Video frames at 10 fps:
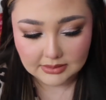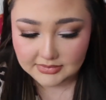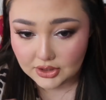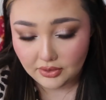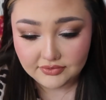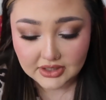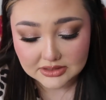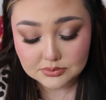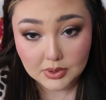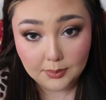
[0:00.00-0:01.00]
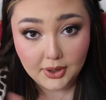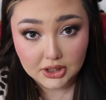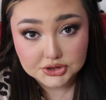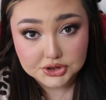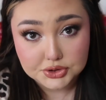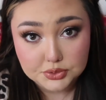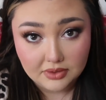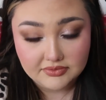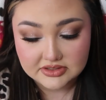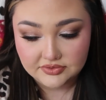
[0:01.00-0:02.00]
me know if you guys would want a part 2
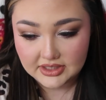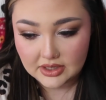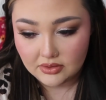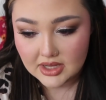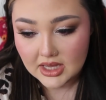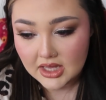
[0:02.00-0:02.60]
of this video,